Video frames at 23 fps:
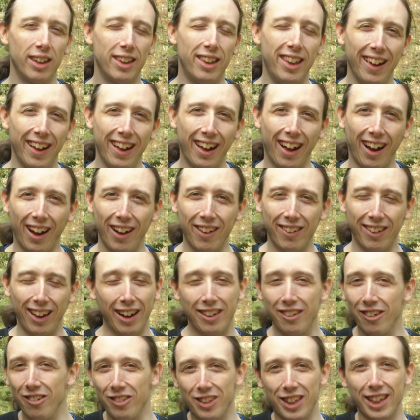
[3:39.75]
that I
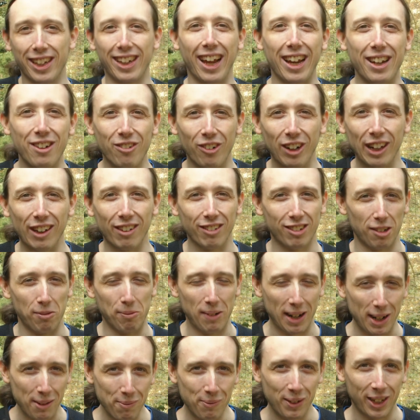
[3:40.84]
don't think anyone else
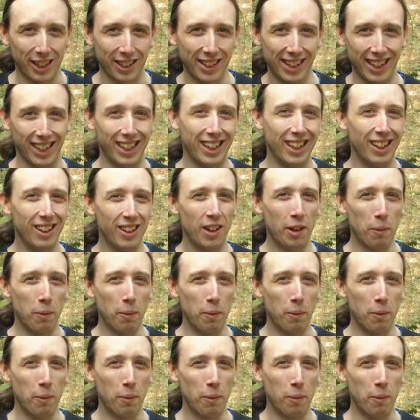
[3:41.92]
around me can hear,